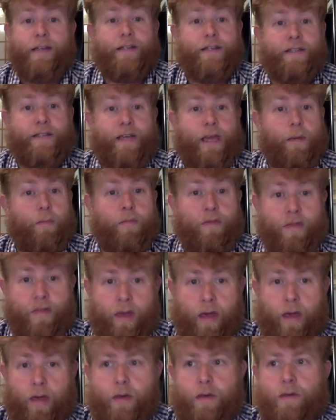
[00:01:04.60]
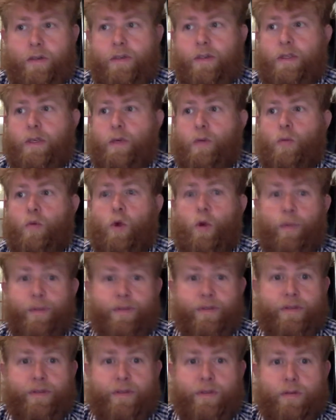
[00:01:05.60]
same thing because the
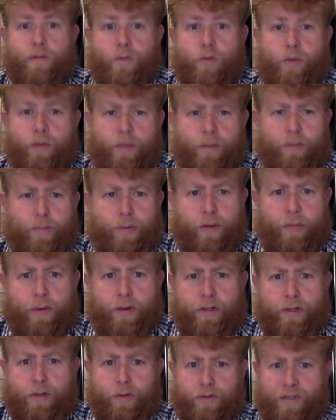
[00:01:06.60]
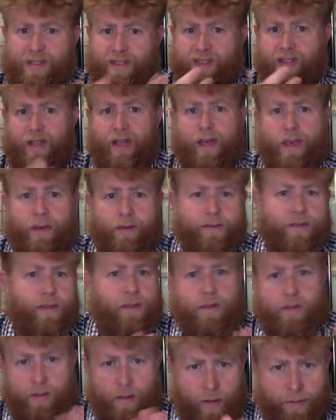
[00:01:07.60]
Romans really pretty much used slaves
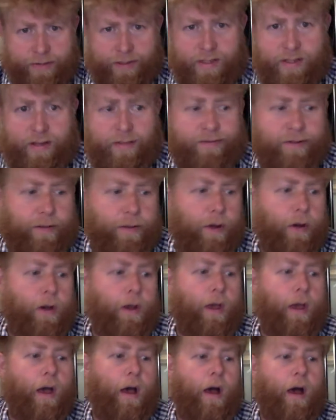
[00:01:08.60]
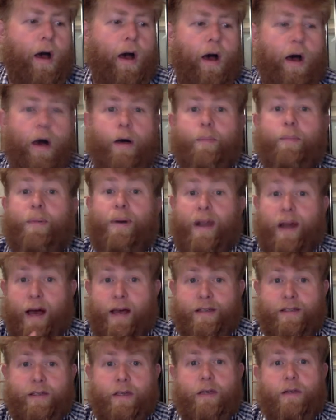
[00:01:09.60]
and all this stuff on there, but
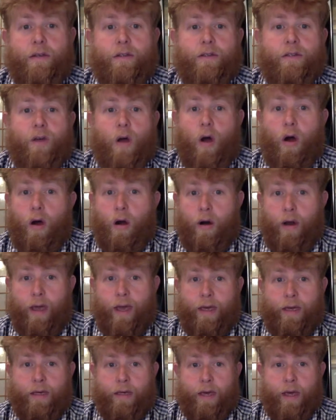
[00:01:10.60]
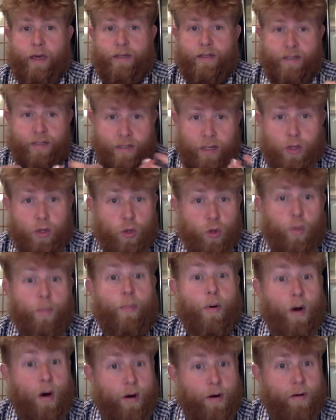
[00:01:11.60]
haciendas are a central
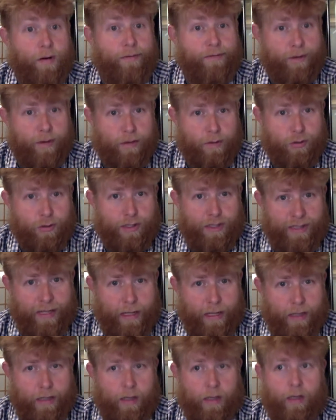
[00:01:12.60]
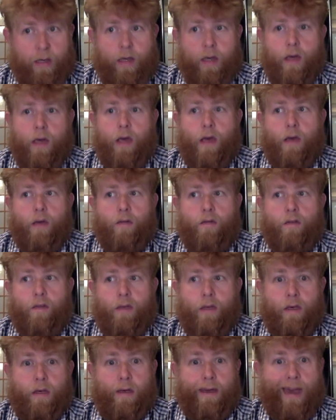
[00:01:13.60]
part of understanding
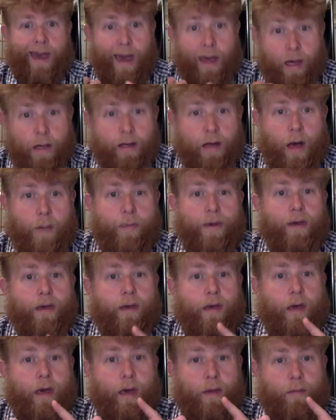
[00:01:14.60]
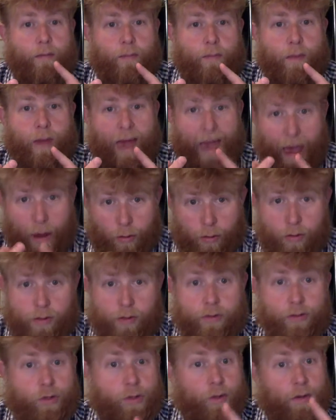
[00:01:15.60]
the economic and
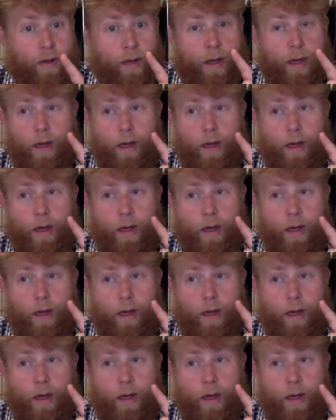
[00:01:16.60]
agriculture